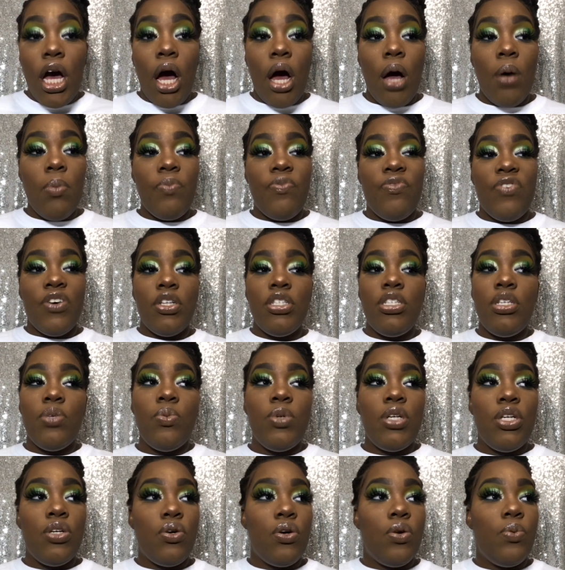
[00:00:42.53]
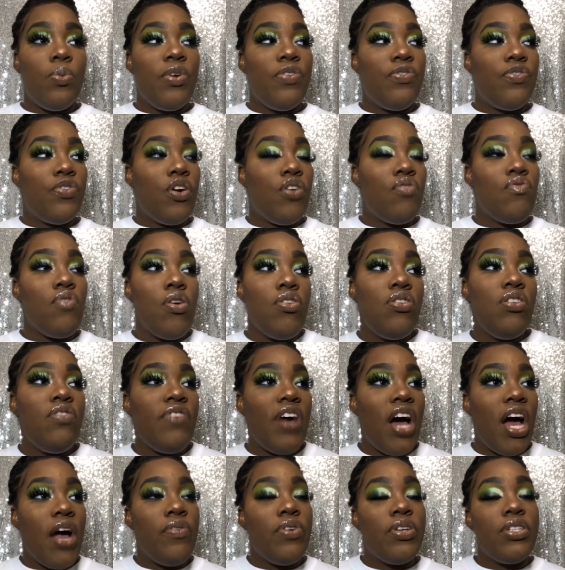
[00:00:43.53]
First it went on with
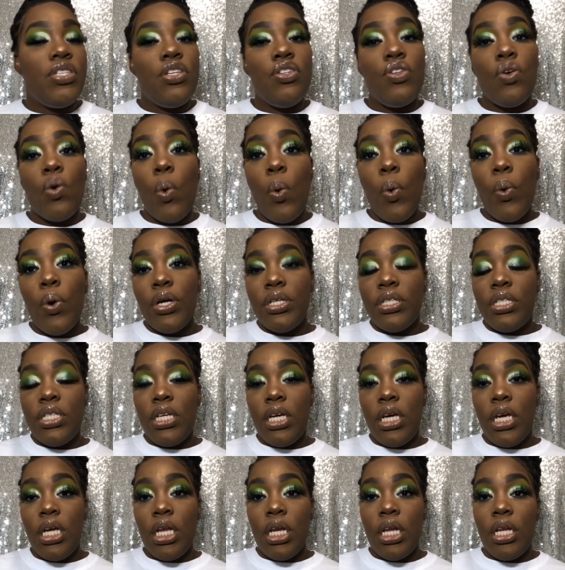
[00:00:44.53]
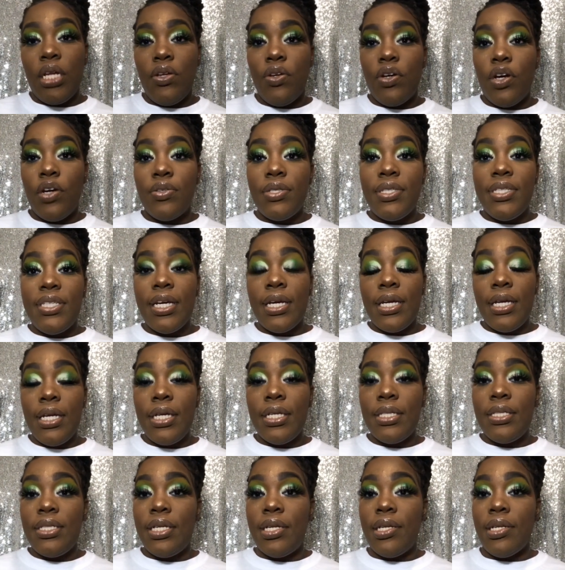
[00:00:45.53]
coronavirus and the quarantine and, you know,
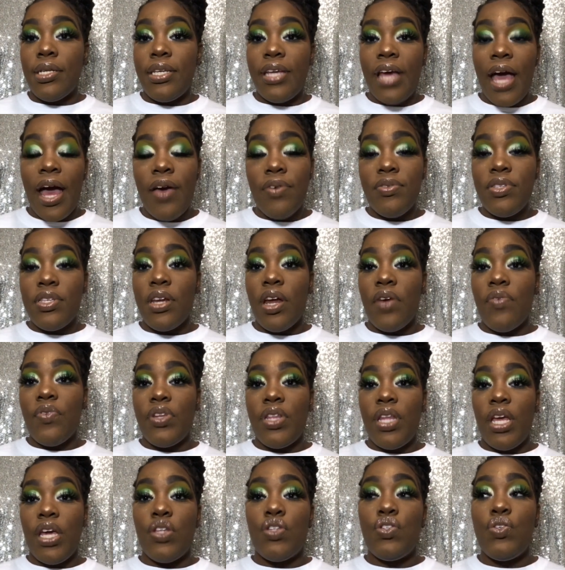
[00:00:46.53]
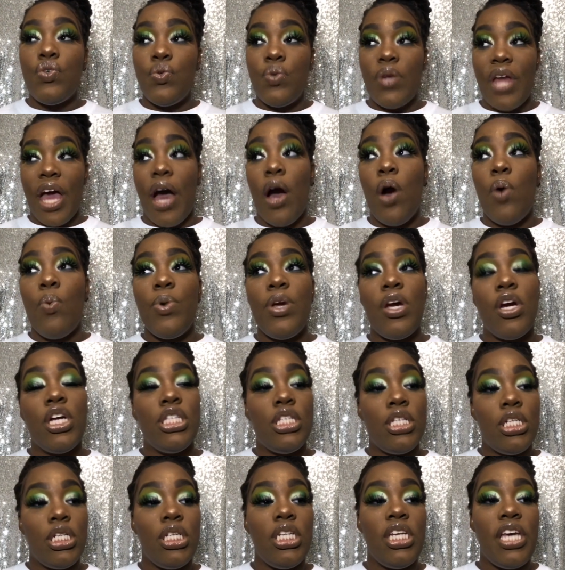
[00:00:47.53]
sickness and deaths and everything, to now we are
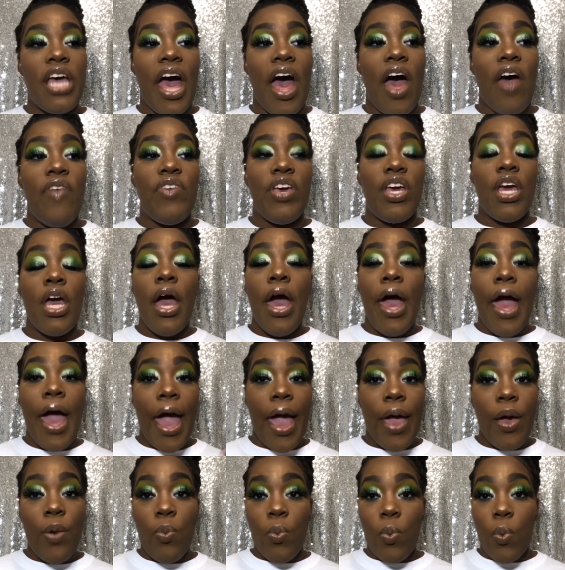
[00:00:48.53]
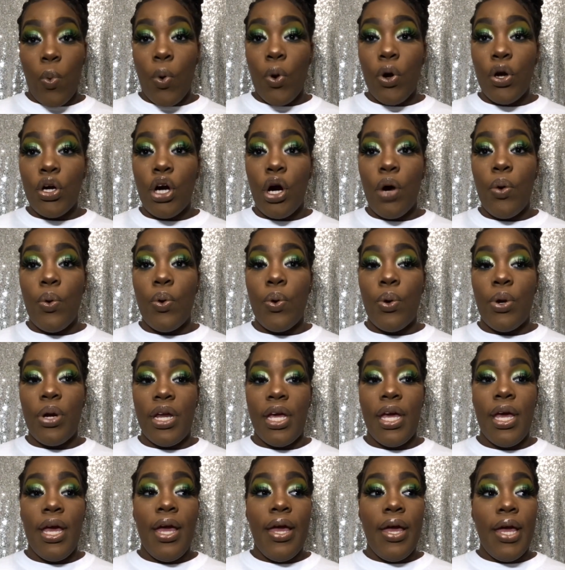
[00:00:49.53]
literally having a war going
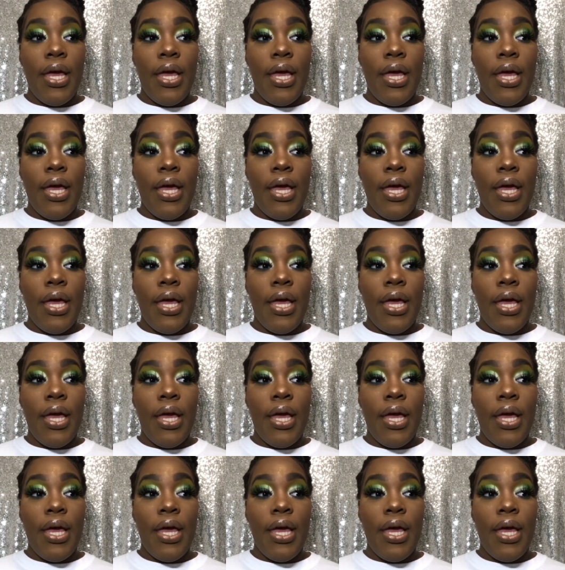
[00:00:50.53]
on